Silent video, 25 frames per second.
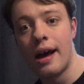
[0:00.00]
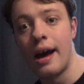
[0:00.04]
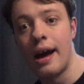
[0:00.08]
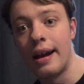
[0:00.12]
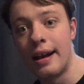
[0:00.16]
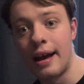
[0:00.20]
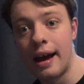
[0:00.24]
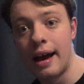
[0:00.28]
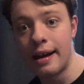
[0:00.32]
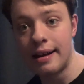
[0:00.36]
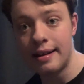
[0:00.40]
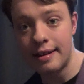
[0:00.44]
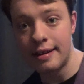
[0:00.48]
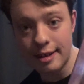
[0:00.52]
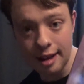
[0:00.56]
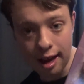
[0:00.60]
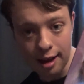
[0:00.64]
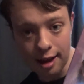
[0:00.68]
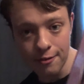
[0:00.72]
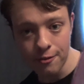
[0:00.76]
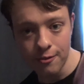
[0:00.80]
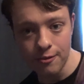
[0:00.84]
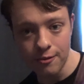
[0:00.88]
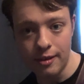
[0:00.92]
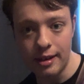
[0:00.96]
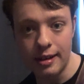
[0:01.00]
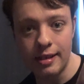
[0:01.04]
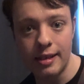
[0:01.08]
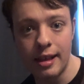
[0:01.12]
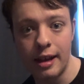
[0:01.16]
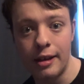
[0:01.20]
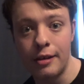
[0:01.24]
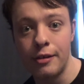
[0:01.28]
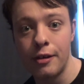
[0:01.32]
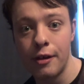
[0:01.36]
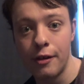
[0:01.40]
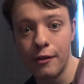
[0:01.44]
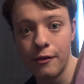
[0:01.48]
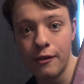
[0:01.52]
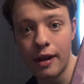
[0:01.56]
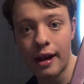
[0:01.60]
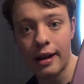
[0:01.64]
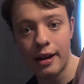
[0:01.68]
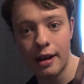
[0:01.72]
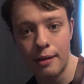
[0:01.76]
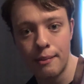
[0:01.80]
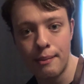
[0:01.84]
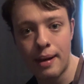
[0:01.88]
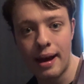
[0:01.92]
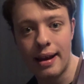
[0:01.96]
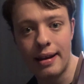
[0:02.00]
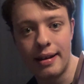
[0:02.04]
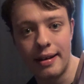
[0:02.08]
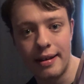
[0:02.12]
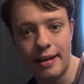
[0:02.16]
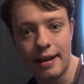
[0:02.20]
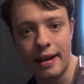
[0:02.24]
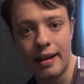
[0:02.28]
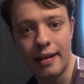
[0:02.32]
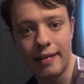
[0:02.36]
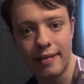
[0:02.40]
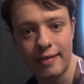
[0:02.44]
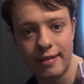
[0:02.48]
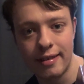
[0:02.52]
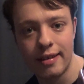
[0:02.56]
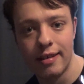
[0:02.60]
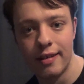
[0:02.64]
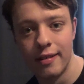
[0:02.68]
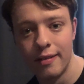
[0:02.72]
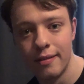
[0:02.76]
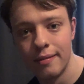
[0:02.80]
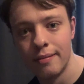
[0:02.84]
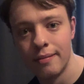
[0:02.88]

and I definitely let you recommend it.